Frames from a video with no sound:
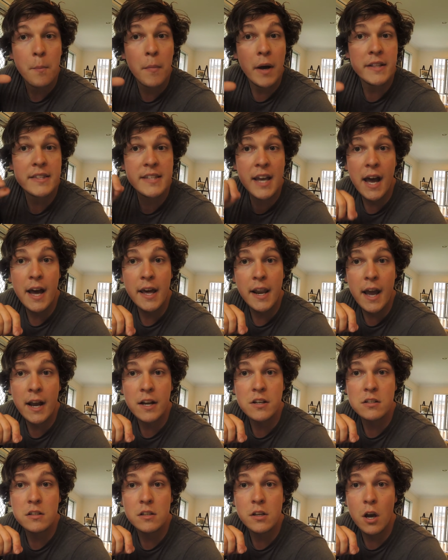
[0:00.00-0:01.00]
my dad
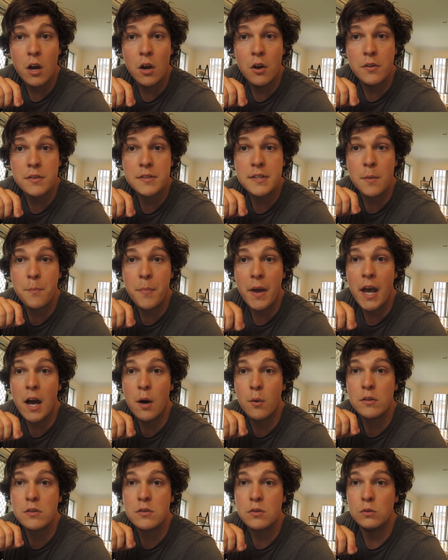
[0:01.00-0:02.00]
actually owns a
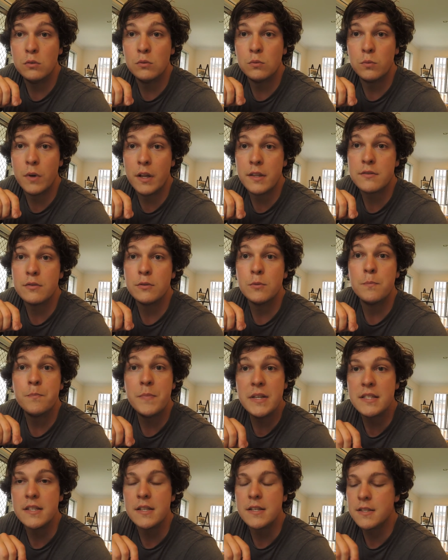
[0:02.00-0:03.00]
power tool rental
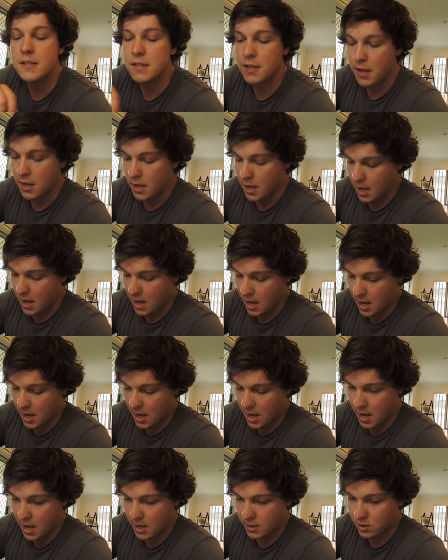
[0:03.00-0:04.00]
business.
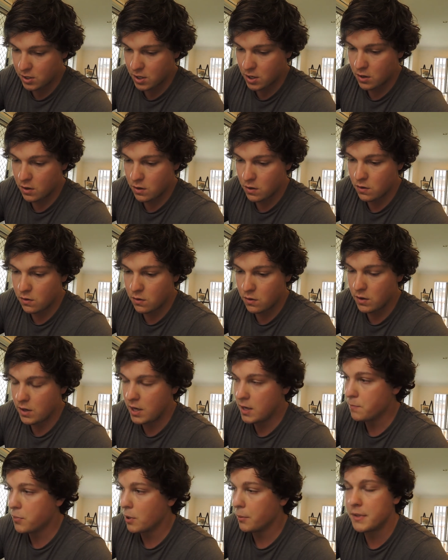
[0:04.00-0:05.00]
Uh, so
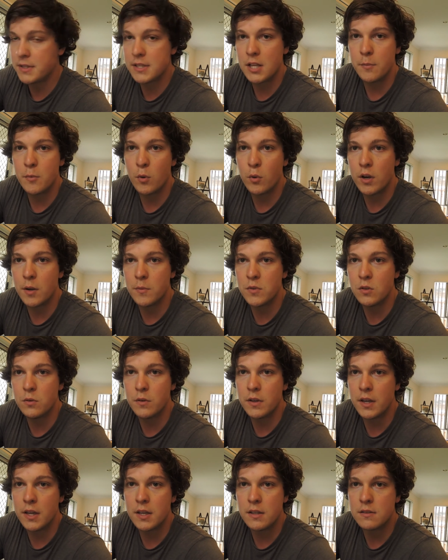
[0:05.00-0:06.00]
he'd probably tell me what I'm
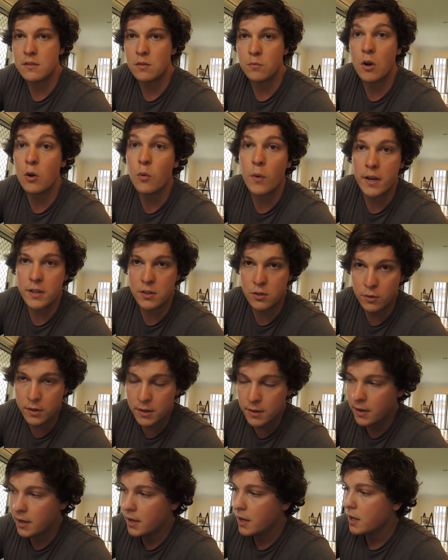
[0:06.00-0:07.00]
doing is the wrong way to do
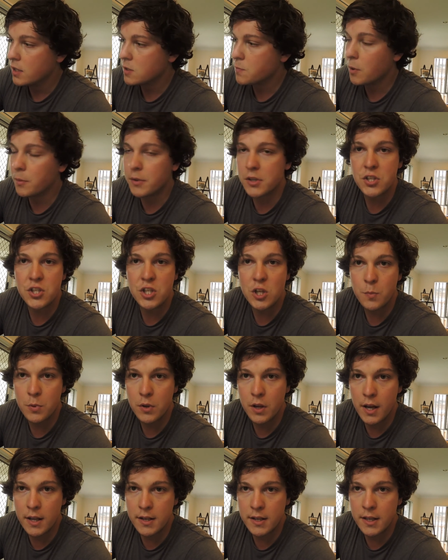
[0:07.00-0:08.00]
it. It's probably a stupid
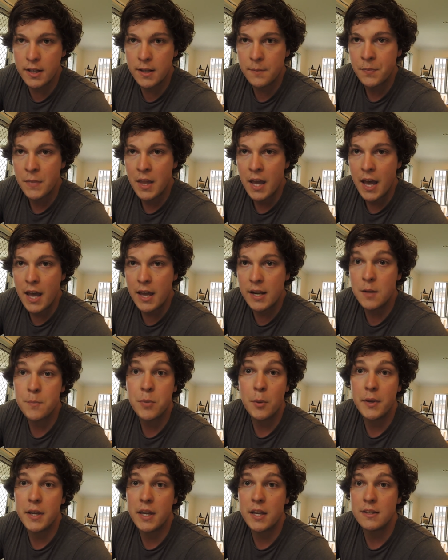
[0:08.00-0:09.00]
idea, and he'd
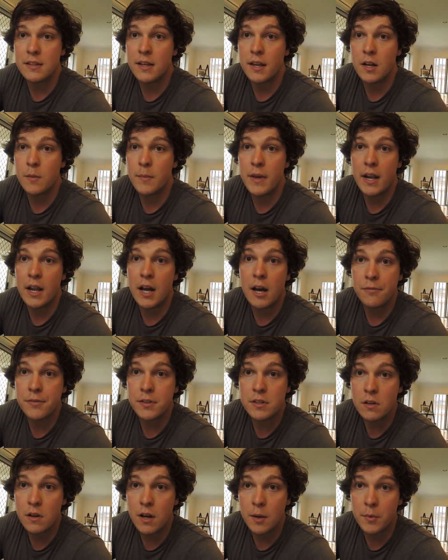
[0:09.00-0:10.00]
probably get it done in about half
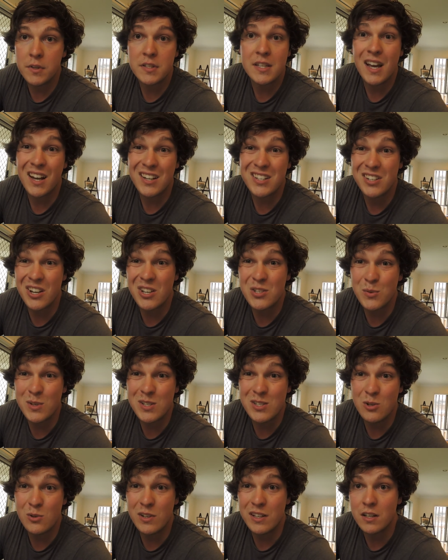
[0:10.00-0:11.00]
the time because he actually knows what
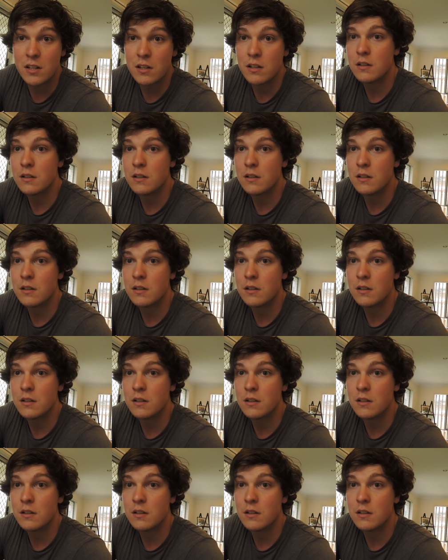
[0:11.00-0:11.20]
he's doing.